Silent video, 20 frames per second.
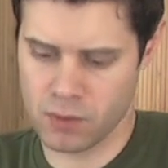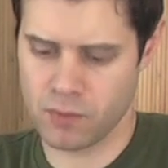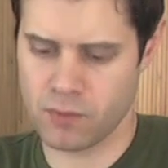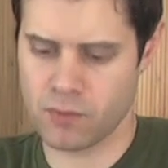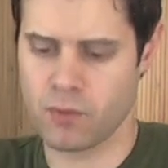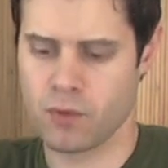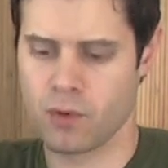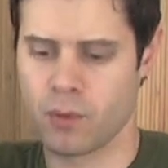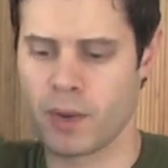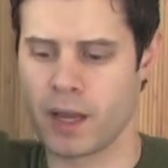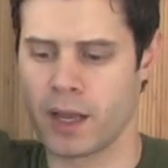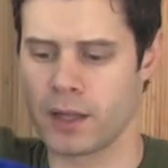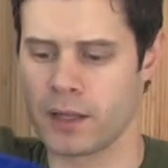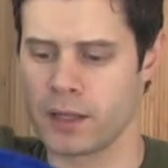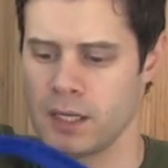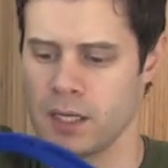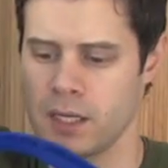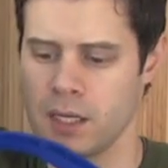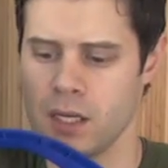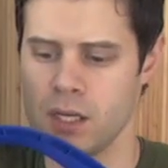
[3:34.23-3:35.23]
for my
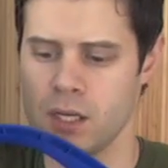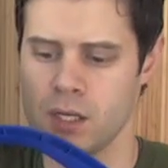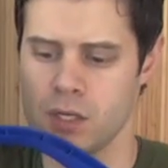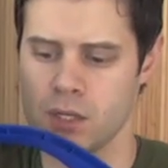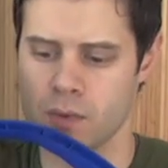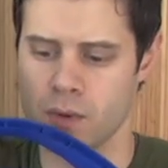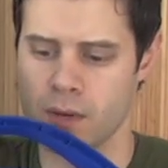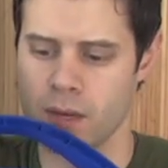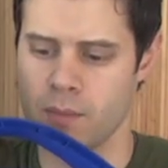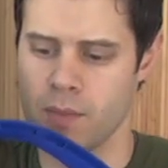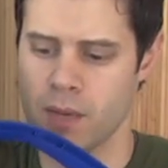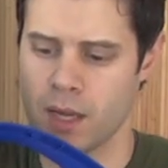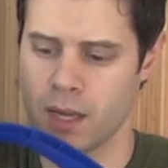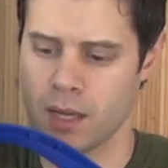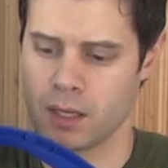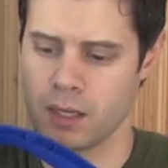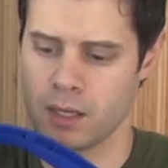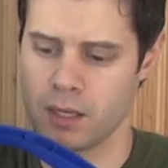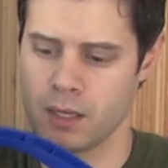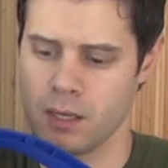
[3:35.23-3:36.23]
LEDs right
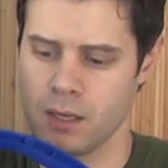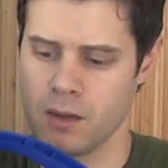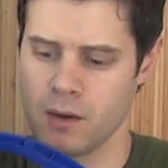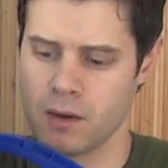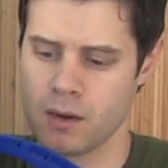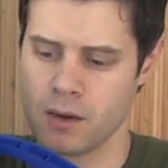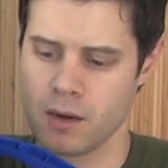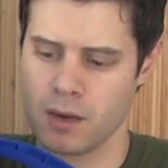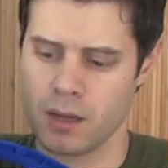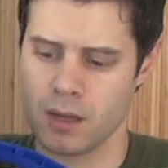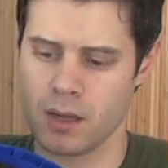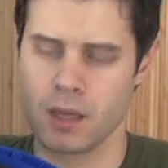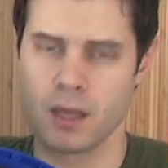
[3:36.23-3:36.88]
back in here